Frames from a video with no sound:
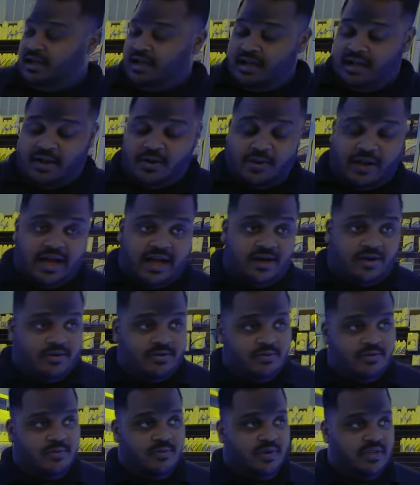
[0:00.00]
Oh
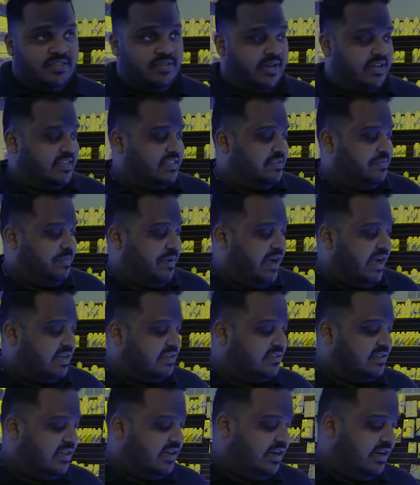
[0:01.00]
wow, what to
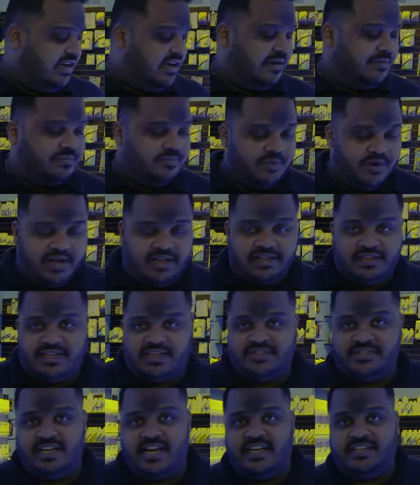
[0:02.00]
expect? Well,
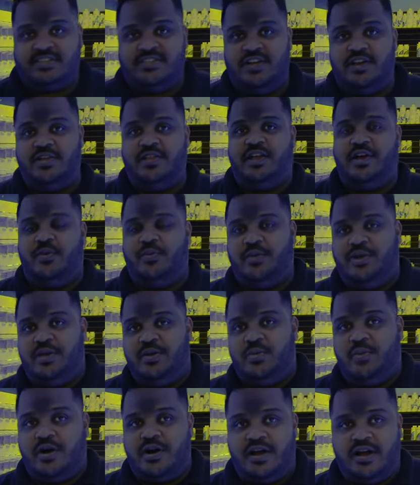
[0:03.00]
as you guys know, that
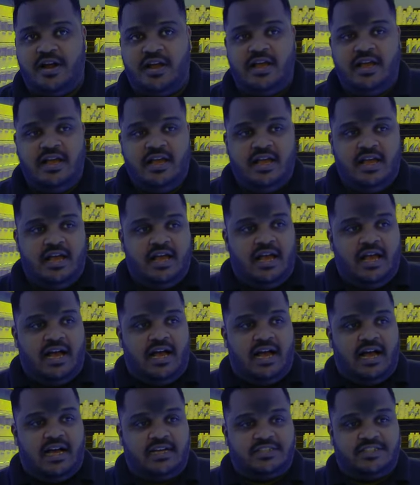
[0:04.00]
we were
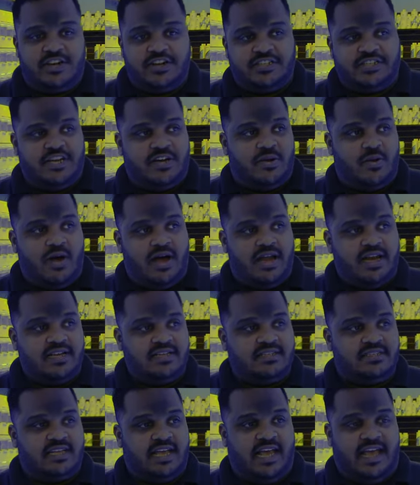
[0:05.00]
TRSC
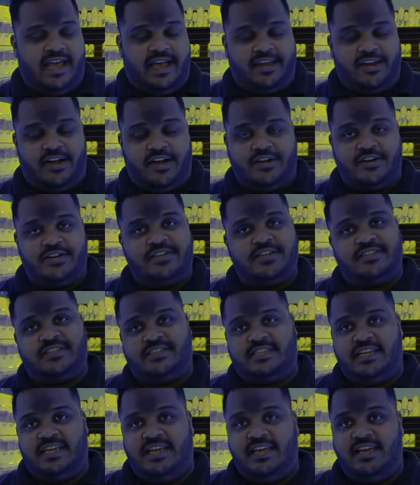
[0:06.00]
Aquatics and Under the
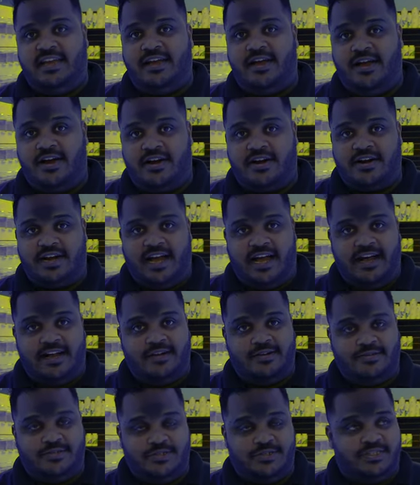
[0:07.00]
Sea are
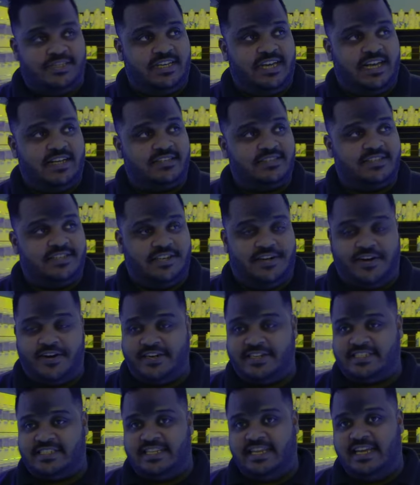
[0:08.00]
now UTS
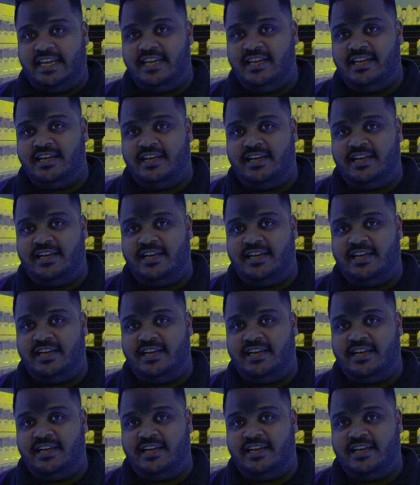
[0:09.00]
TRSC.